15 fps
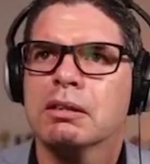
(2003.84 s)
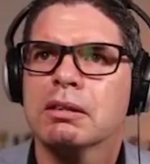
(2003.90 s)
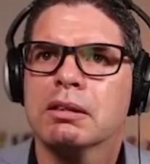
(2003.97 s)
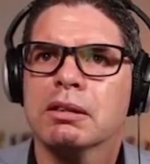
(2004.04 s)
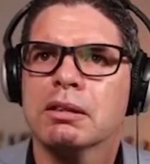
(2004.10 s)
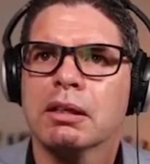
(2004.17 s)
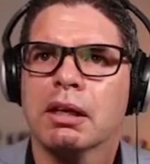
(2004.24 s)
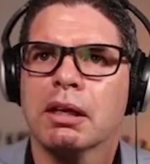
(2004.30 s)

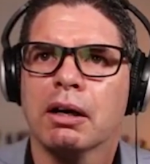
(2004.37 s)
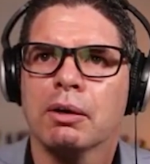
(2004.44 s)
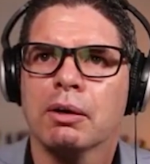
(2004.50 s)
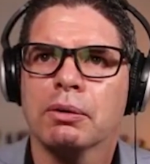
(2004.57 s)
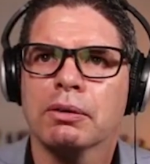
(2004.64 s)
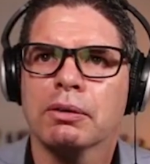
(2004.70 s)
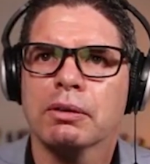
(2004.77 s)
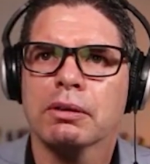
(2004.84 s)

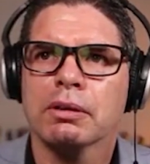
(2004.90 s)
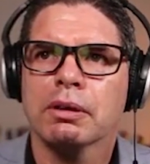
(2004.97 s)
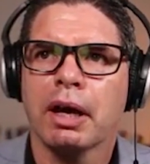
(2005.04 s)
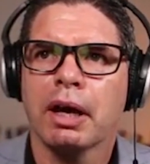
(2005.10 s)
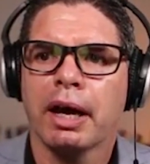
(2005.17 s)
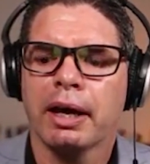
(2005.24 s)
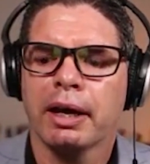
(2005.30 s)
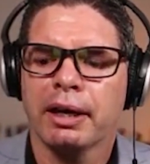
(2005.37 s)
Now,
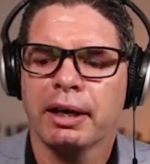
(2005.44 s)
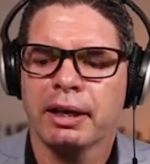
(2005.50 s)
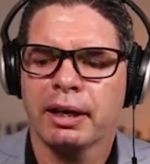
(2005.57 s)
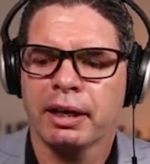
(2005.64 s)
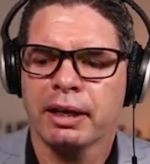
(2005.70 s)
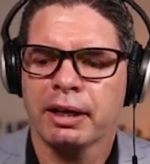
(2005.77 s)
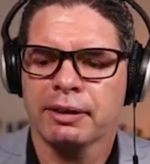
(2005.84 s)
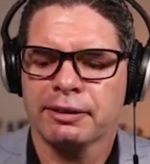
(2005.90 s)

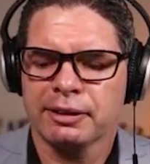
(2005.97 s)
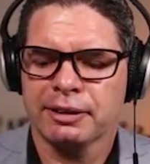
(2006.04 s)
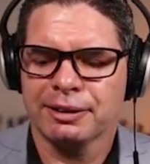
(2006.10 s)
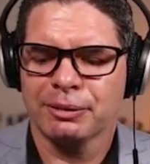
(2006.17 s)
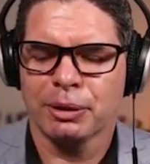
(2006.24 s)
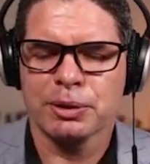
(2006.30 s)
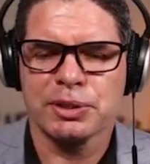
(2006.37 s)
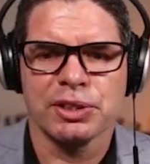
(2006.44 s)
and I think,
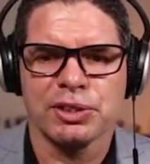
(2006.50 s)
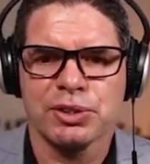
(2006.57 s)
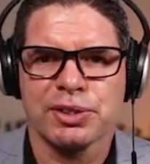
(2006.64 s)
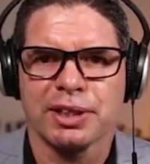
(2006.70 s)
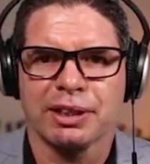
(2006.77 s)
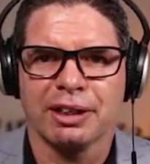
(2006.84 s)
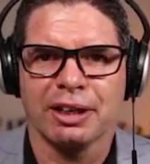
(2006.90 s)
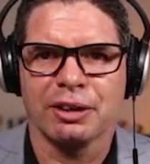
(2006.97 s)
it's
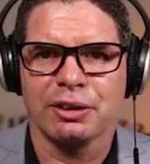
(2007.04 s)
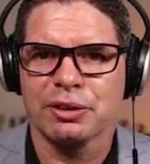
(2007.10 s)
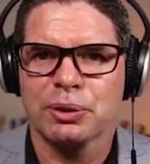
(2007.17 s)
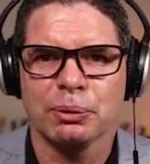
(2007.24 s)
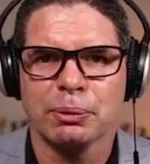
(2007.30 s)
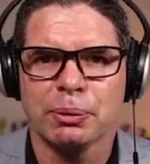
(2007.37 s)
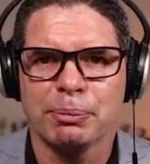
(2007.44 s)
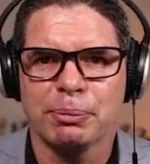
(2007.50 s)
interesting, a lot of
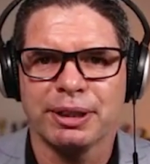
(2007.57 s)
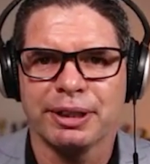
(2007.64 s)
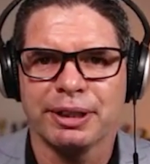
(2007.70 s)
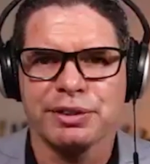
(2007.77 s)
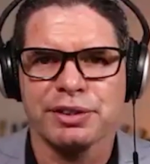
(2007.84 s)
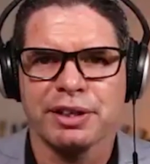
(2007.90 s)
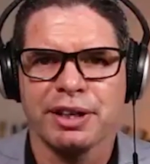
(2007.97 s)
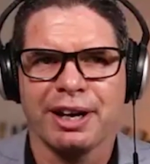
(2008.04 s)
human
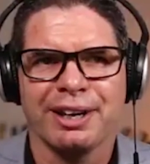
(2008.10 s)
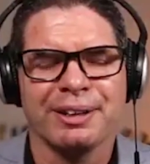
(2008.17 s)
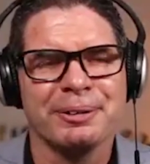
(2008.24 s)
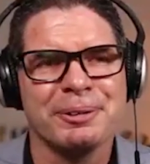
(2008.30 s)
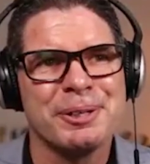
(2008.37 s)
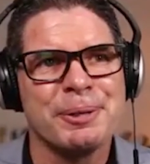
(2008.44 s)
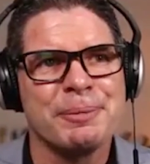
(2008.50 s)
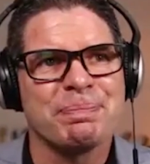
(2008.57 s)
beings
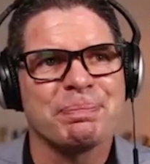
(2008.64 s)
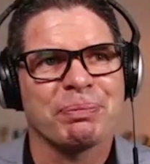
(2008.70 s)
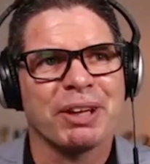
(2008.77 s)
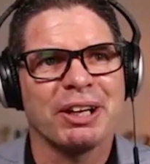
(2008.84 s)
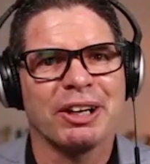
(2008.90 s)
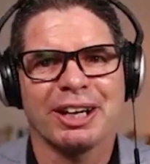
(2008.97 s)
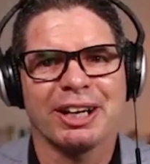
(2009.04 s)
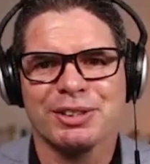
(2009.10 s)

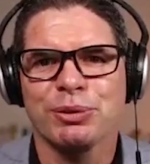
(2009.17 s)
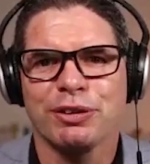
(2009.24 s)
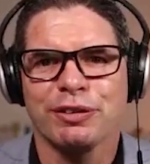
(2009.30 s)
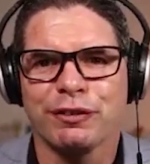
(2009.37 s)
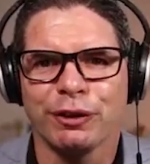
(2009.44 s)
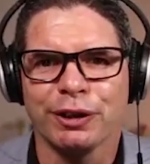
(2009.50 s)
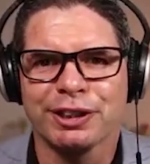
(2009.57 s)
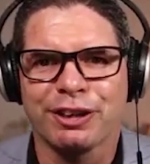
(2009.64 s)
like to
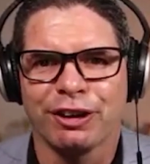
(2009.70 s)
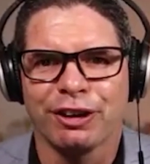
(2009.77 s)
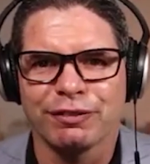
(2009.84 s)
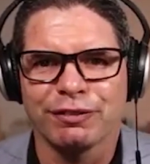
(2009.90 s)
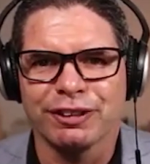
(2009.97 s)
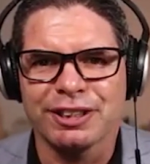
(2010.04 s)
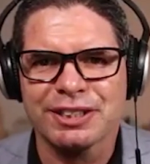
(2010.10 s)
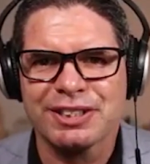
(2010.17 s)
avoid
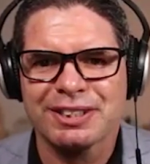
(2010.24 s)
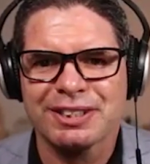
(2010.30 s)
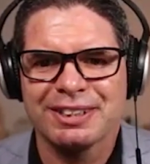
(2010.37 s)
conflict.